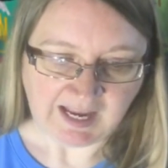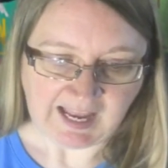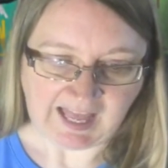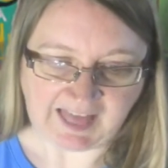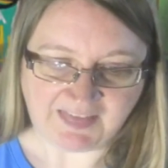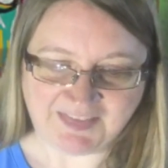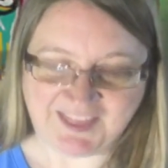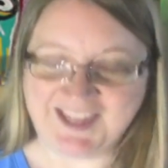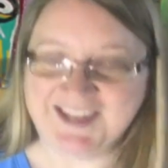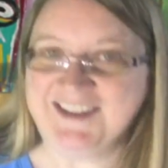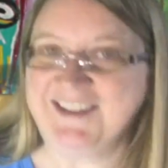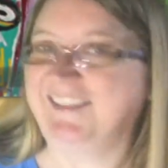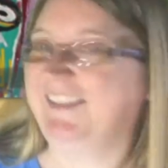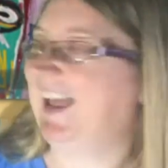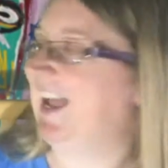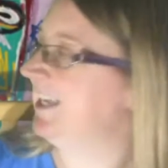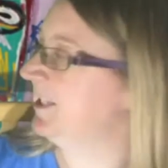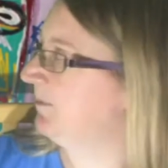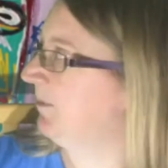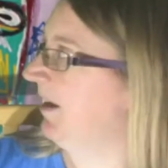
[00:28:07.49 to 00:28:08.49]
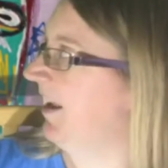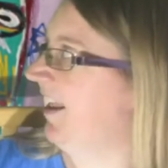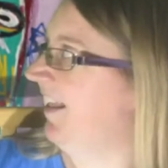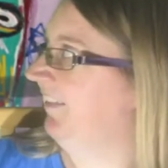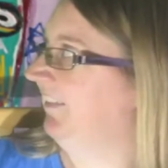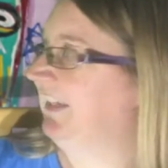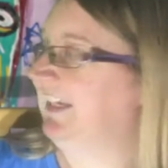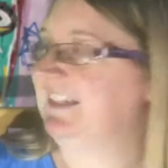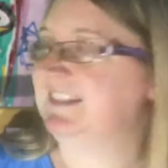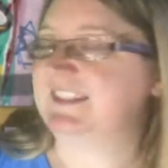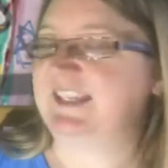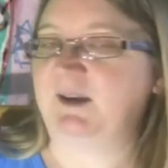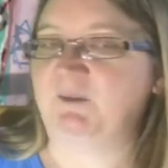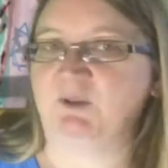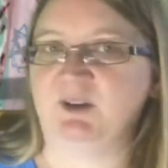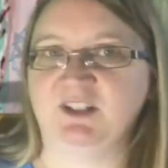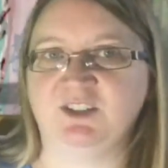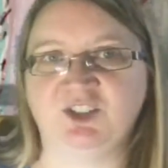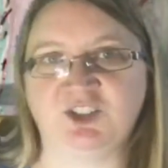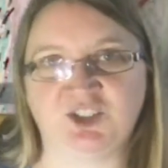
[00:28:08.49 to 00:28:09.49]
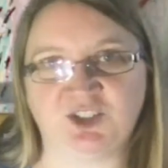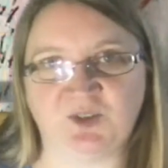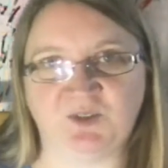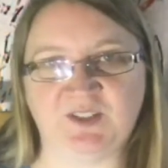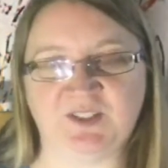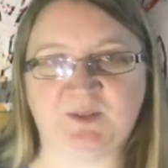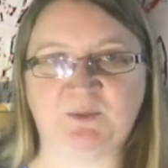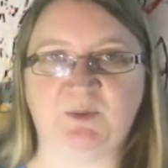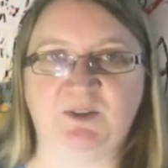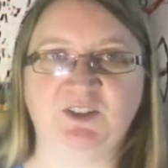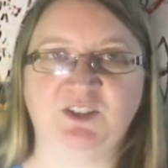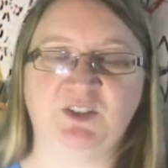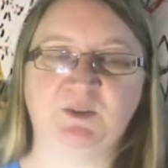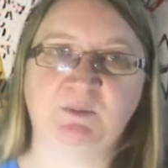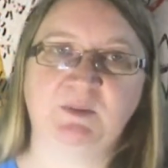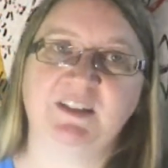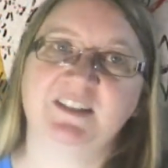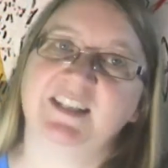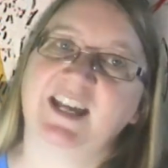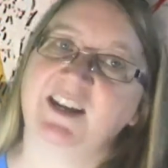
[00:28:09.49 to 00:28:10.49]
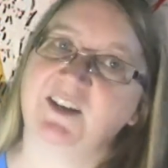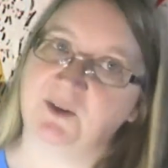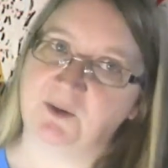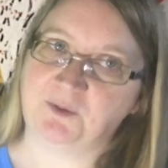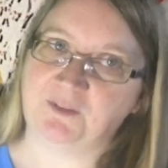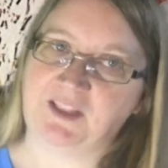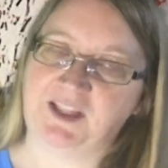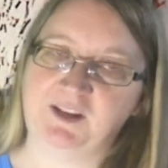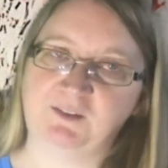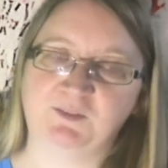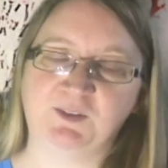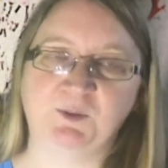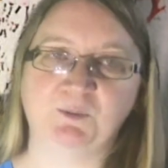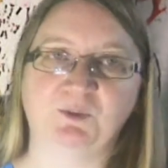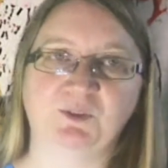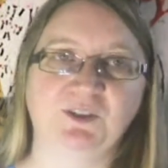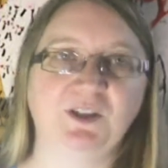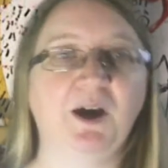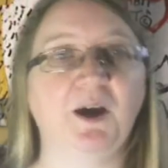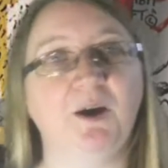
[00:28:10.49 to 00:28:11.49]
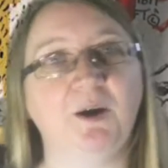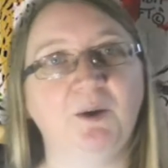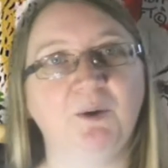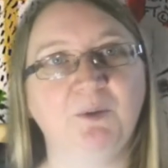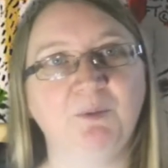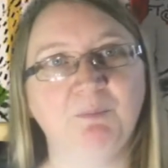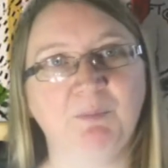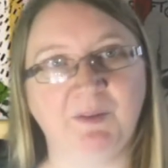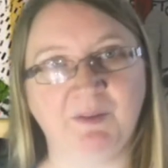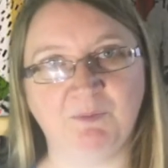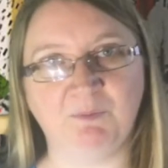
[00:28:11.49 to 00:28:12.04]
And then last but not least, I wanted to show this one just because I know a lot of you will know,